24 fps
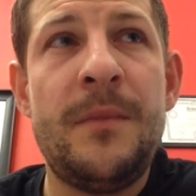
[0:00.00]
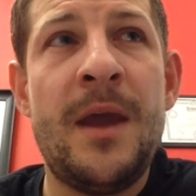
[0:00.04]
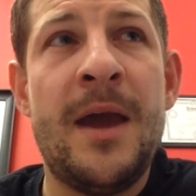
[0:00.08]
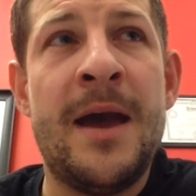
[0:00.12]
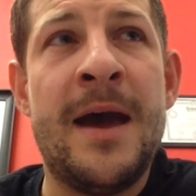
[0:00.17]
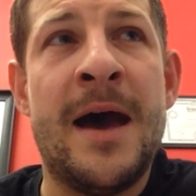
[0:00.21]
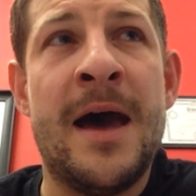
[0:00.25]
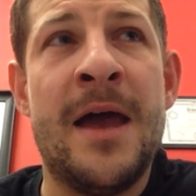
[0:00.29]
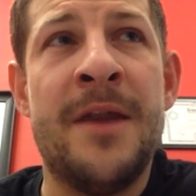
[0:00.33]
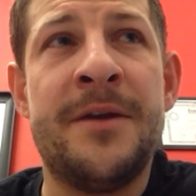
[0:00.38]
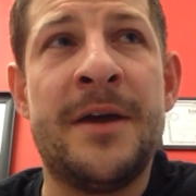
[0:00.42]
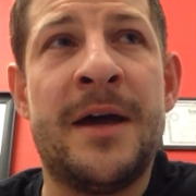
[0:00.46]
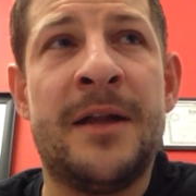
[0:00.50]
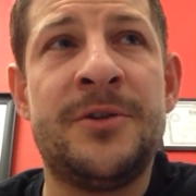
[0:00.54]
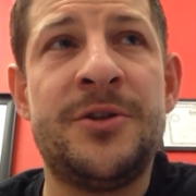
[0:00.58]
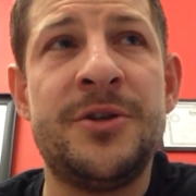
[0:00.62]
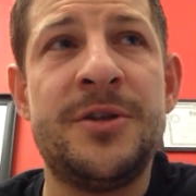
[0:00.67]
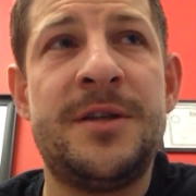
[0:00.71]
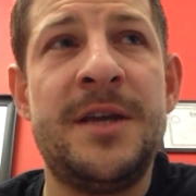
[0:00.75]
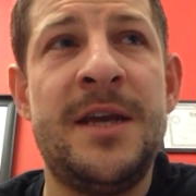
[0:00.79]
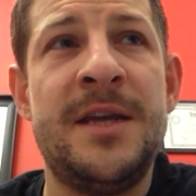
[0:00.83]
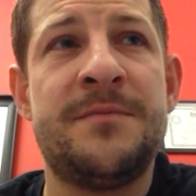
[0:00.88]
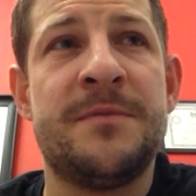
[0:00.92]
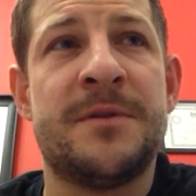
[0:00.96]
I'll
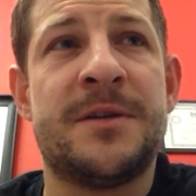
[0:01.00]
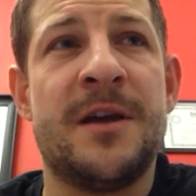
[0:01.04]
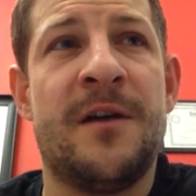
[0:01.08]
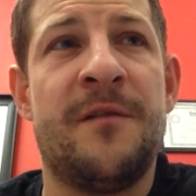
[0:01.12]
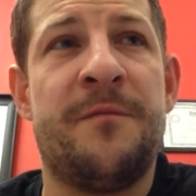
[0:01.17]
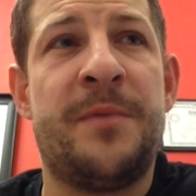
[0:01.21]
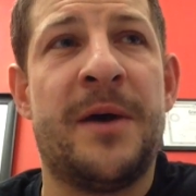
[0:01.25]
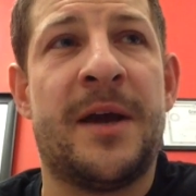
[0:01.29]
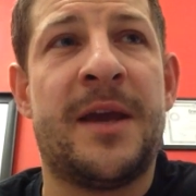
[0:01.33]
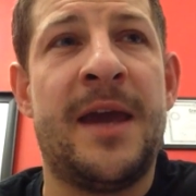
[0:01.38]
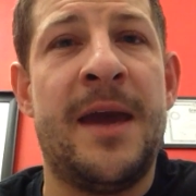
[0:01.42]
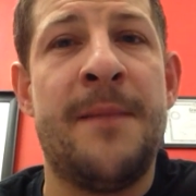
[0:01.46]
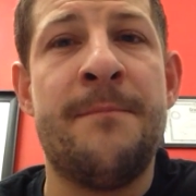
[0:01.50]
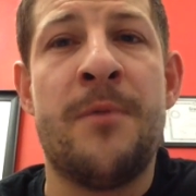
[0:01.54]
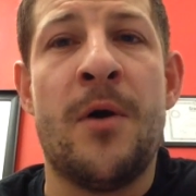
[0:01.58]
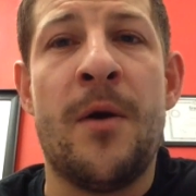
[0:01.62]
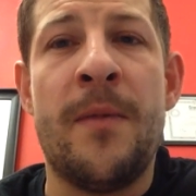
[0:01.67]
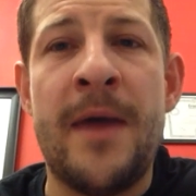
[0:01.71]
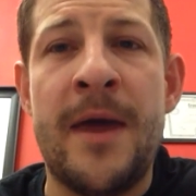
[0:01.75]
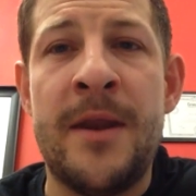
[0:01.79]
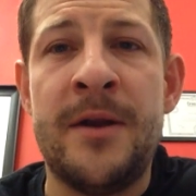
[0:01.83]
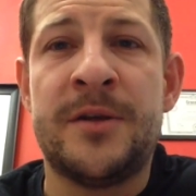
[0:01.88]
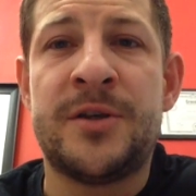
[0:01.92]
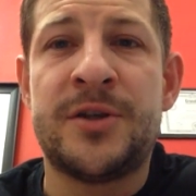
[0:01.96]
just ease myself back in. But
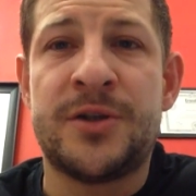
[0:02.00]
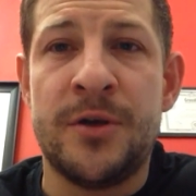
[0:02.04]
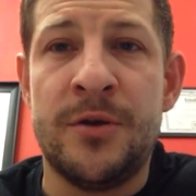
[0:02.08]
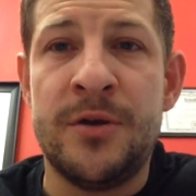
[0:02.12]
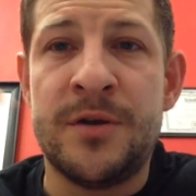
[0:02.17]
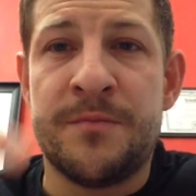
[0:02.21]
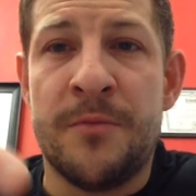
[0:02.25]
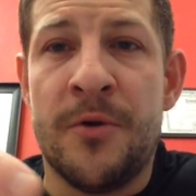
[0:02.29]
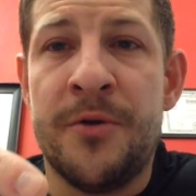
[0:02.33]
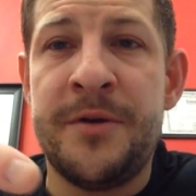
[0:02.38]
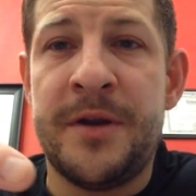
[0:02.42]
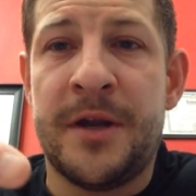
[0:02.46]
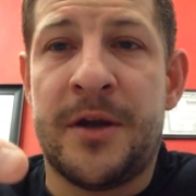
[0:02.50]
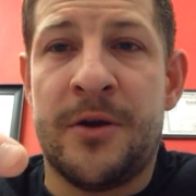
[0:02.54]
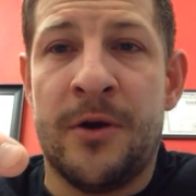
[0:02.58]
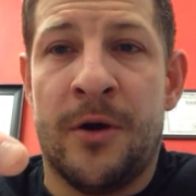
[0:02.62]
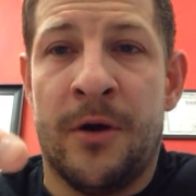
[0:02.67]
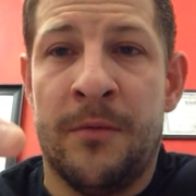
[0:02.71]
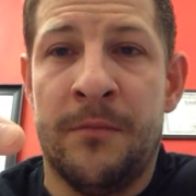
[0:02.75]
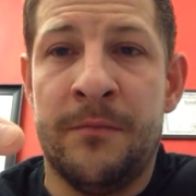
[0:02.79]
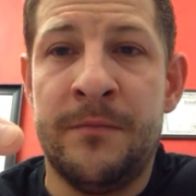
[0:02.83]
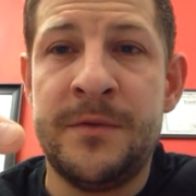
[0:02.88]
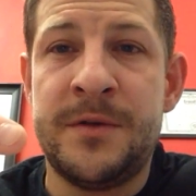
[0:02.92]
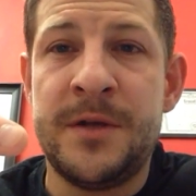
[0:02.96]
then as soon as Monday
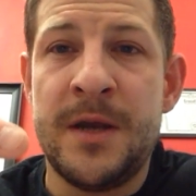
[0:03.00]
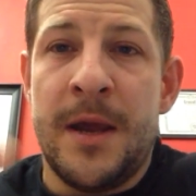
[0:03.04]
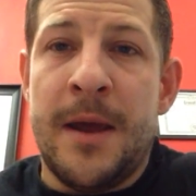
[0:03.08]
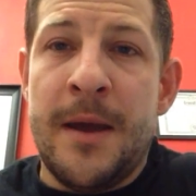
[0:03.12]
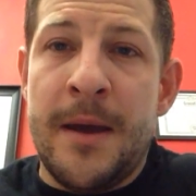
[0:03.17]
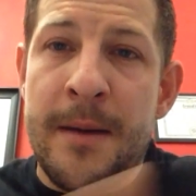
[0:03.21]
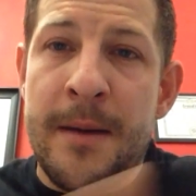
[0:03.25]
comes,